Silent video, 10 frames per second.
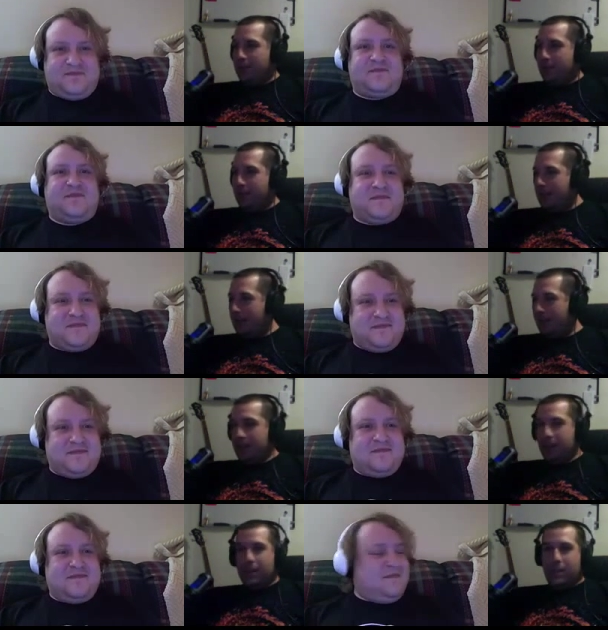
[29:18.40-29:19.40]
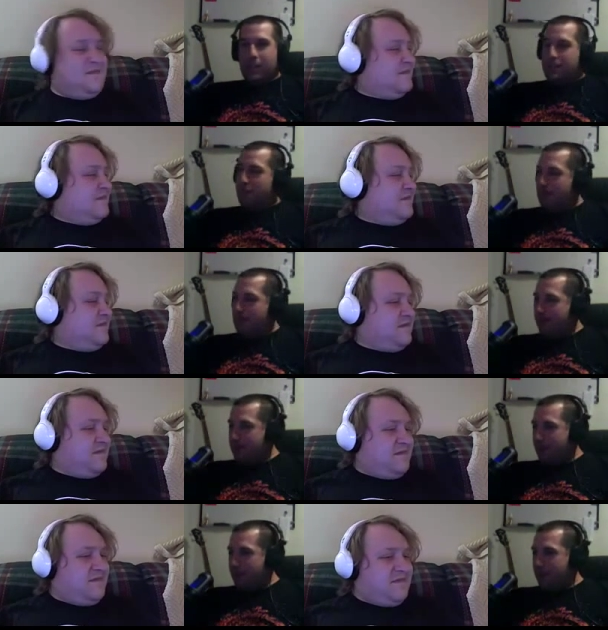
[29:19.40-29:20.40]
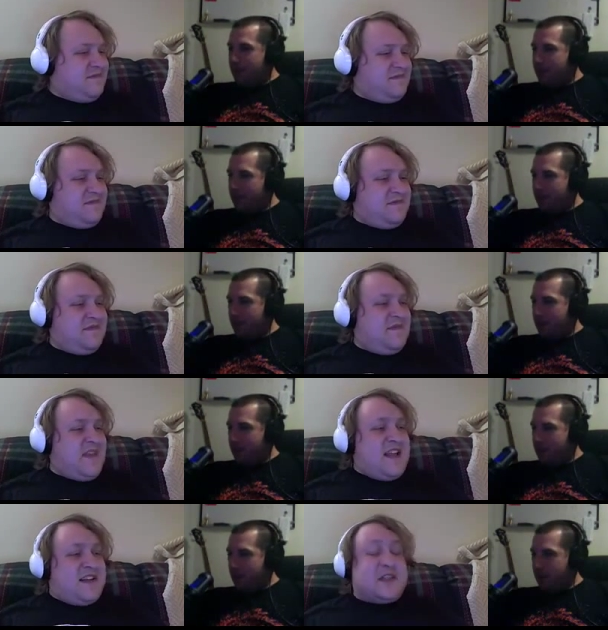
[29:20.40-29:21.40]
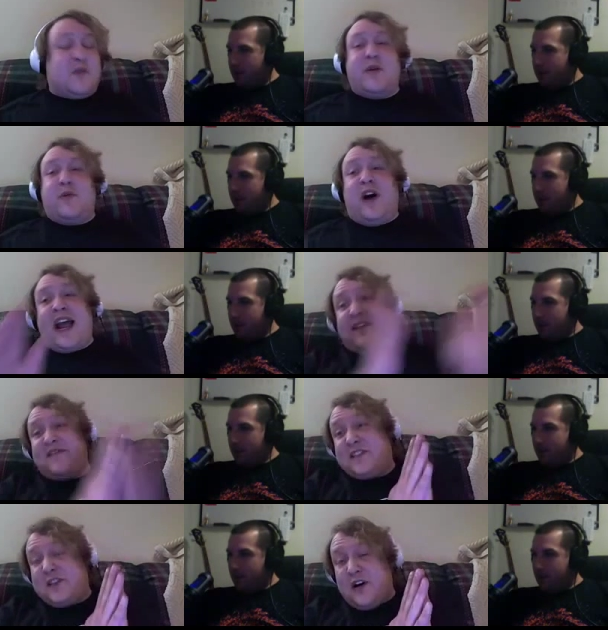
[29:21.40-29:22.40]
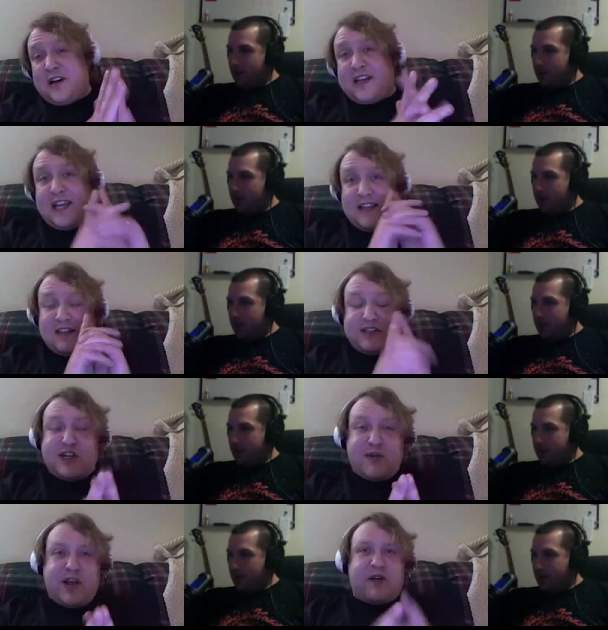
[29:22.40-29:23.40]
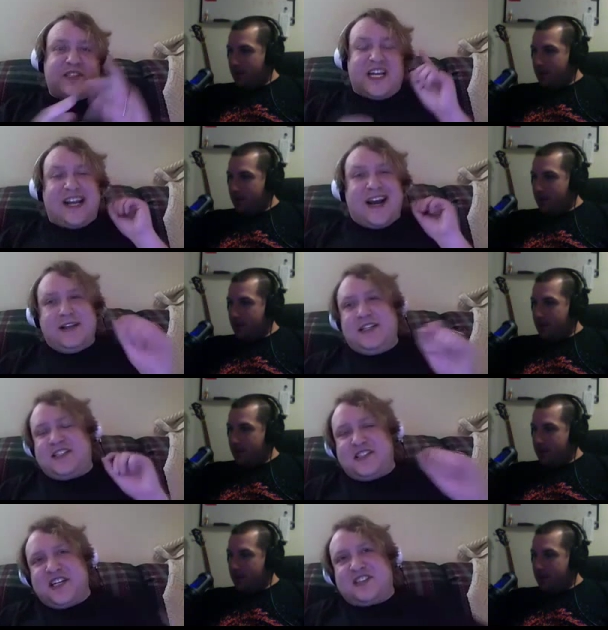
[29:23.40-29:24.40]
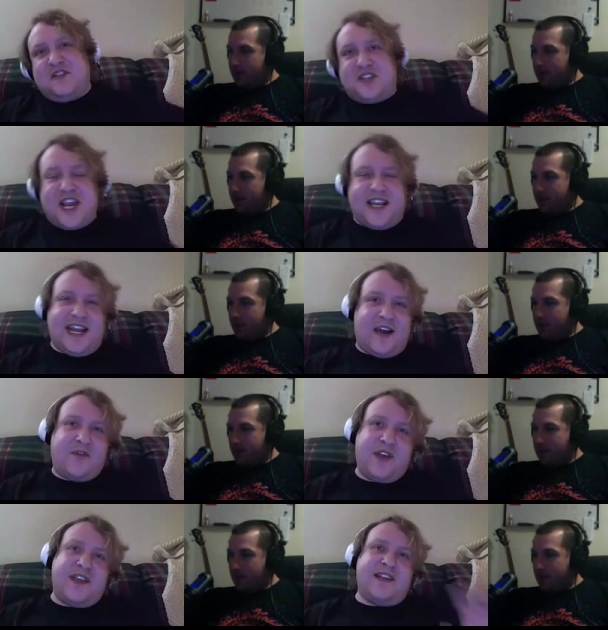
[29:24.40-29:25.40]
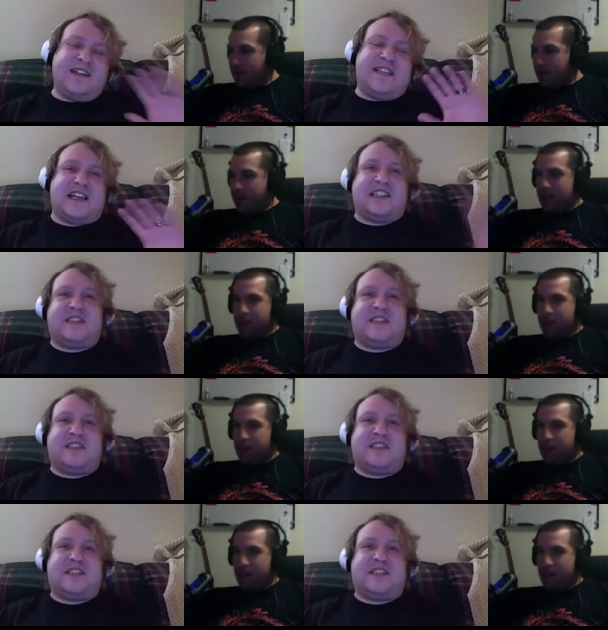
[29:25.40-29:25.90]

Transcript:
Speaker 1: uh, let's wrap this
Speaker 2: up and let's go. So we will have the talk in the show notes. I highly suggest you check it out. Take a